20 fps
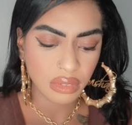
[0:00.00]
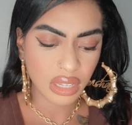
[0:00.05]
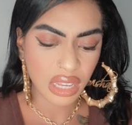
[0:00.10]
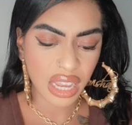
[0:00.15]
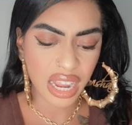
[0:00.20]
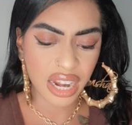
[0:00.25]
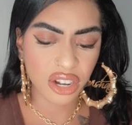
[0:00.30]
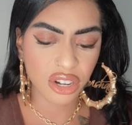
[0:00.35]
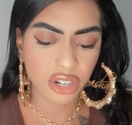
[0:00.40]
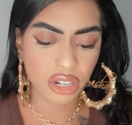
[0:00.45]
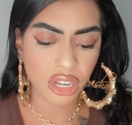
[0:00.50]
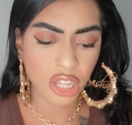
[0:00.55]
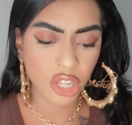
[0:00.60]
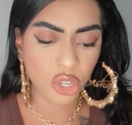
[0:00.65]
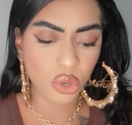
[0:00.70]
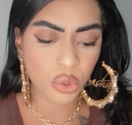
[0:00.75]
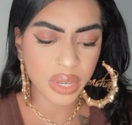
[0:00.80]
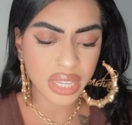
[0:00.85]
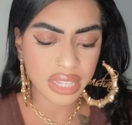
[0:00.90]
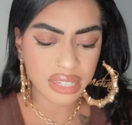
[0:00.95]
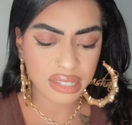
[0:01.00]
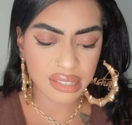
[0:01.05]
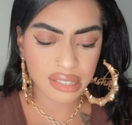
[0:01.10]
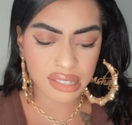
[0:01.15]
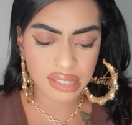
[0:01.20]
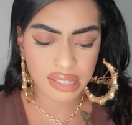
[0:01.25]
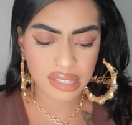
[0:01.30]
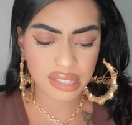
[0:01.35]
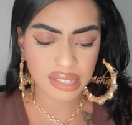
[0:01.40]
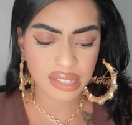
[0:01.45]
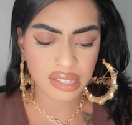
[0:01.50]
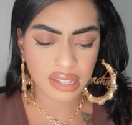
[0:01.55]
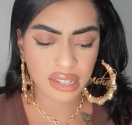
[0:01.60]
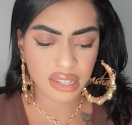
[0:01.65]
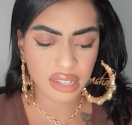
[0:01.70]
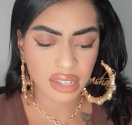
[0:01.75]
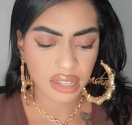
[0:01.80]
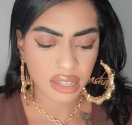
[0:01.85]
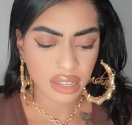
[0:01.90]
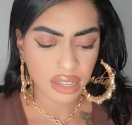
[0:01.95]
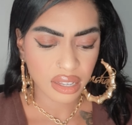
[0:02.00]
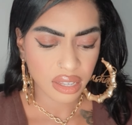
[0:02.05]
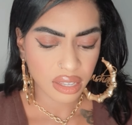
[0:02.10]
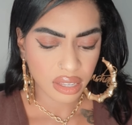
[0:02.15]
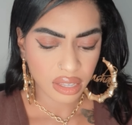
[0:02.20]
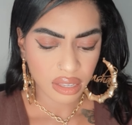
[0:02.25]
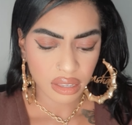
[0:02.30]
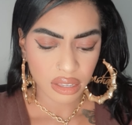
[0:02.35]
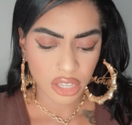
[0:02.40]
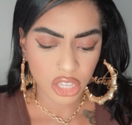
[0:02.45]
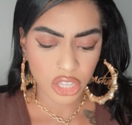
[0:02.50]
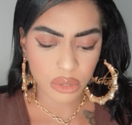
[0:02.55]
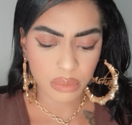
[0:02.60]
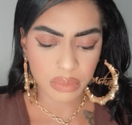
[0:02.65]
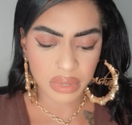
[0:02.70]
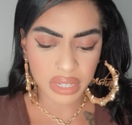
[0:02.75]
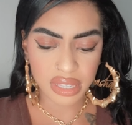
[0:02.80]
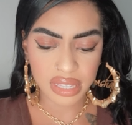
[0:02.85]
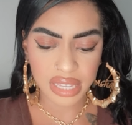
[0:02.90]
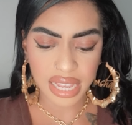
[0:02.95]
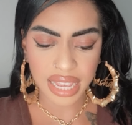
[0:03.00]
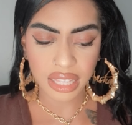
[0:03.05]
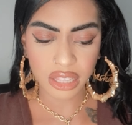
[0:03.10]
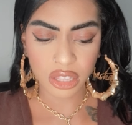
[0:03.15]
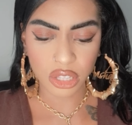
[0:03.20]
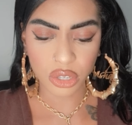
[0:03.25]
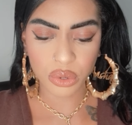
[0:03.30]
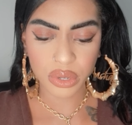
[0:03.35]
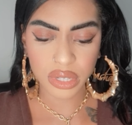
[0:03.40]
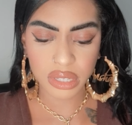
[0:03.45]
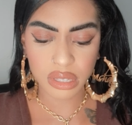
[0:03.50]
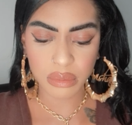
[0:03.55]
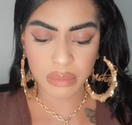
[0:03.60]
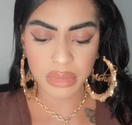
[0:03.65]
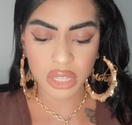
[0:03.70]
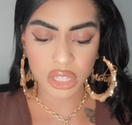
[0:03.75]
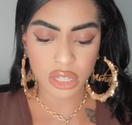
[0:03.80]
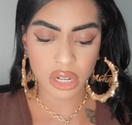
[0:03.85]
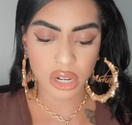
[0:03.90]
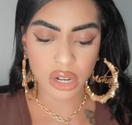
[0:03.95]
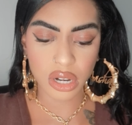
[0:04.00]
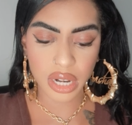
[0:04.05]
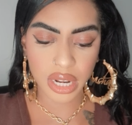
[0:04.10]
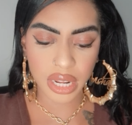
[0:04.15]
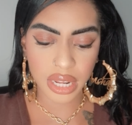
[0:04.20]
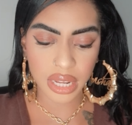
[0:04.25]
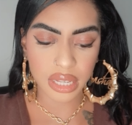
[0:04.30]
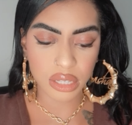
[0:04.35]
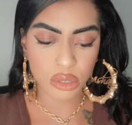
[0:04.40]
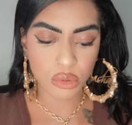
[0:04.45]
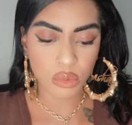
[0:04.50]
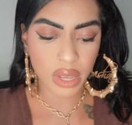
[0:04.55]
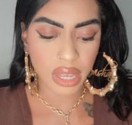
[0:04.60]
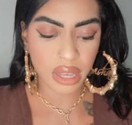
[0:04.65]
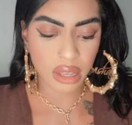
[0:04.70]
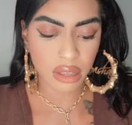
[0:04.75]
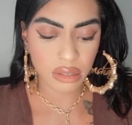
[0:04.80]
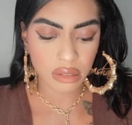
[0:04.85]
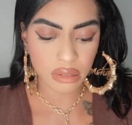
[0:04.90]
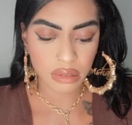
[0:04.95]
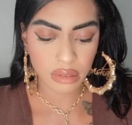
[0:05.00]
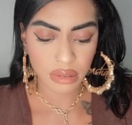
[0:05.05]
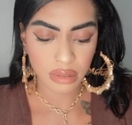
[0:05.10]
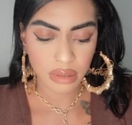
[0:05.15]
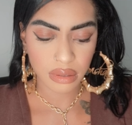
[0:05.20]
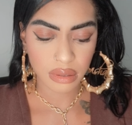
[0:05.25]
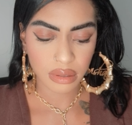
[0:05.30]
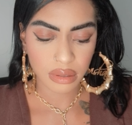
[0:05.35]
I heard Lewis. Could be St. Louis, Missouri as well.